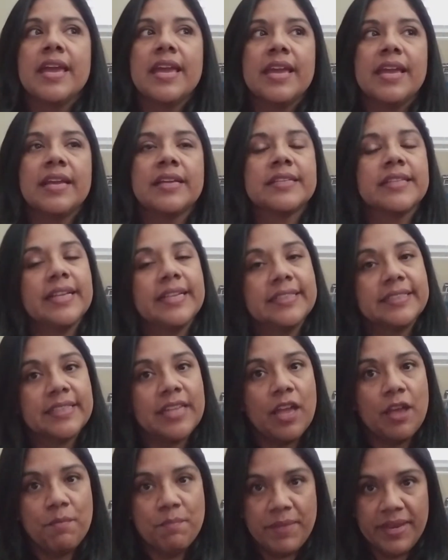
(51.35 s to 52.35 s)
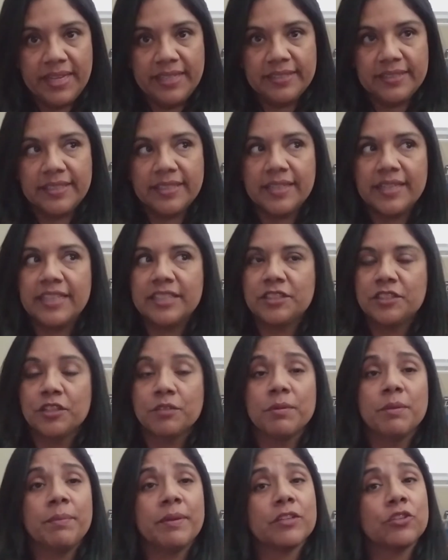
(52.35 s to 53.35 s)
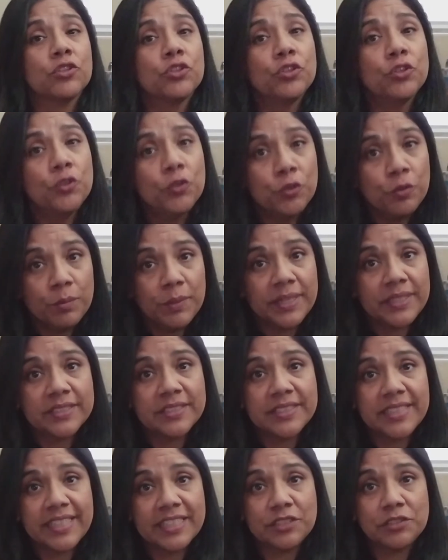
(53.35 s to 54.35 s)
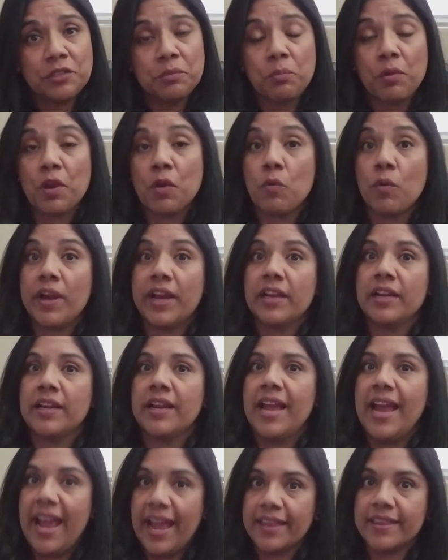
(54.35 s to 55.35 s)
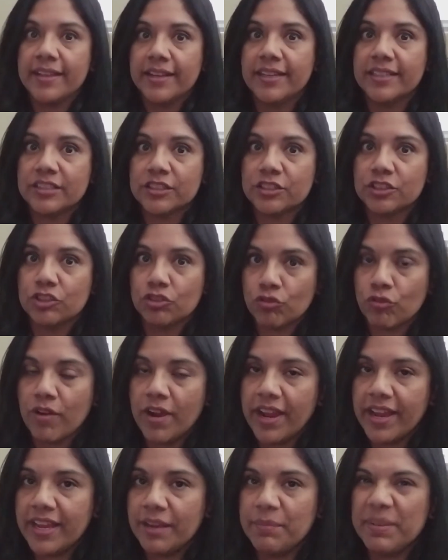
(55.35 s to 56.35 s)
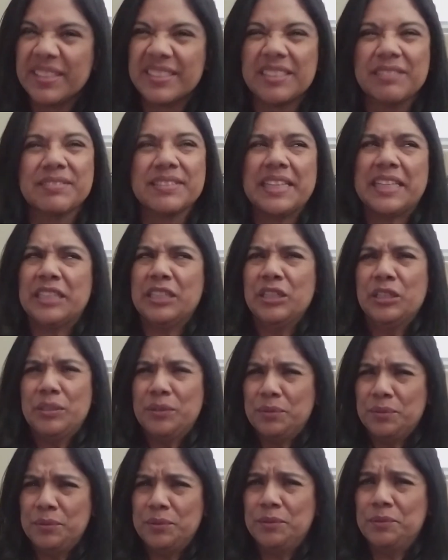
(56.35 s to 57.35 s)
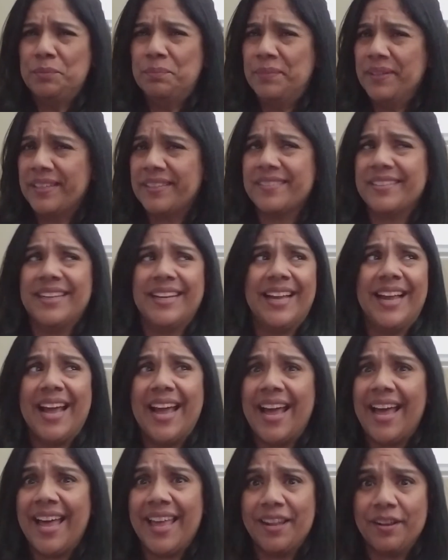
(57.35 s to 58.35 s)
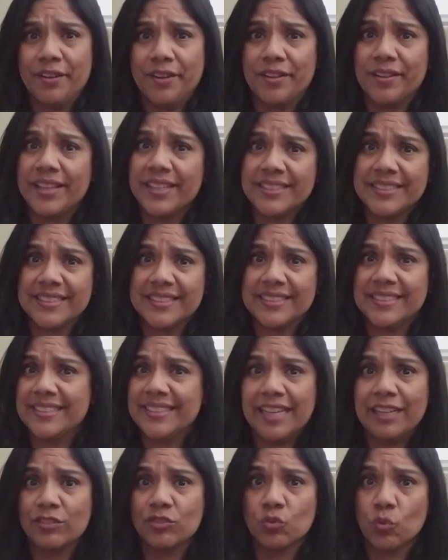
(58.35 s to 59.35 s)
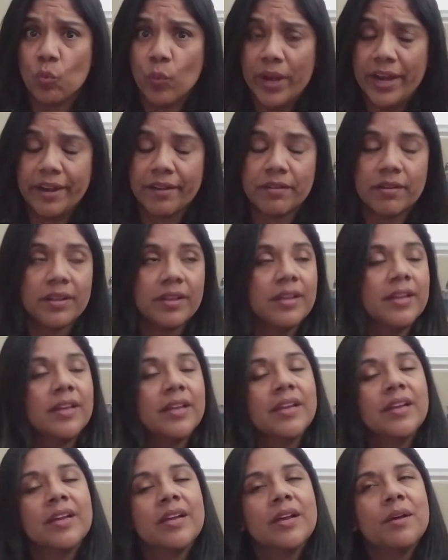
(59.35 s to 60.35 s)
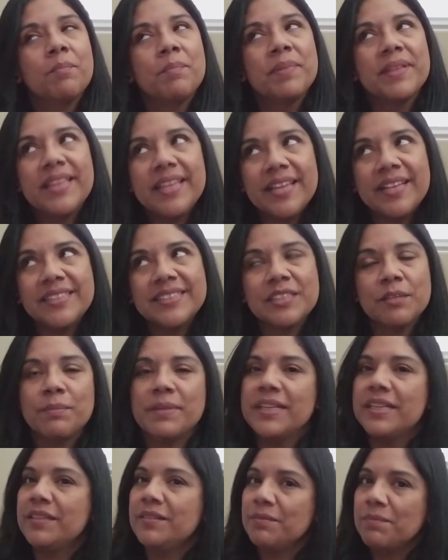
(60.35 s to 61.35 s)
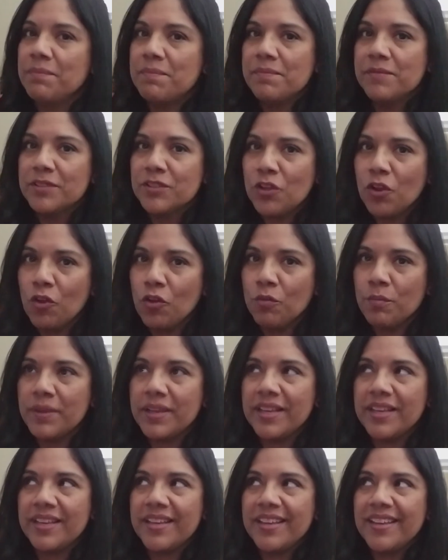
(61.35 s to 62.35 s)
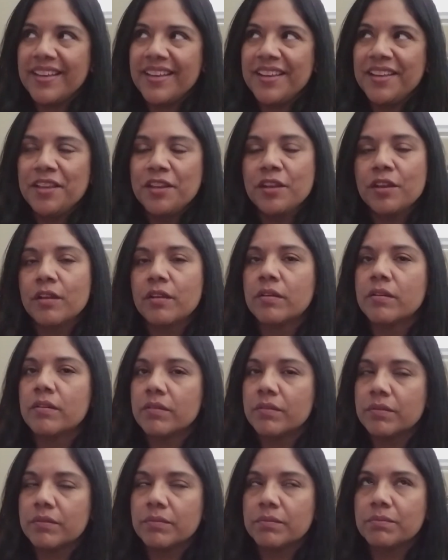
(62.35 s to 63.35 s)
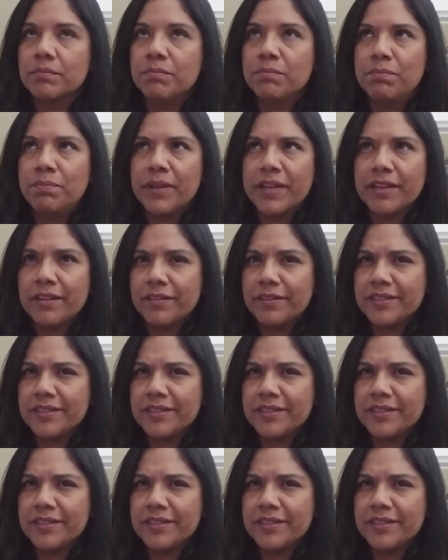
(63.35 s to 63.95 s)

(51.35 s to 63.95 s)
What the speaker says: It tastes amazing. It took me about 2 months to get to the point where I had the guts to try it because I was like, ooh, butter. I don't know. That just sounds weird. But then somebody told me, butter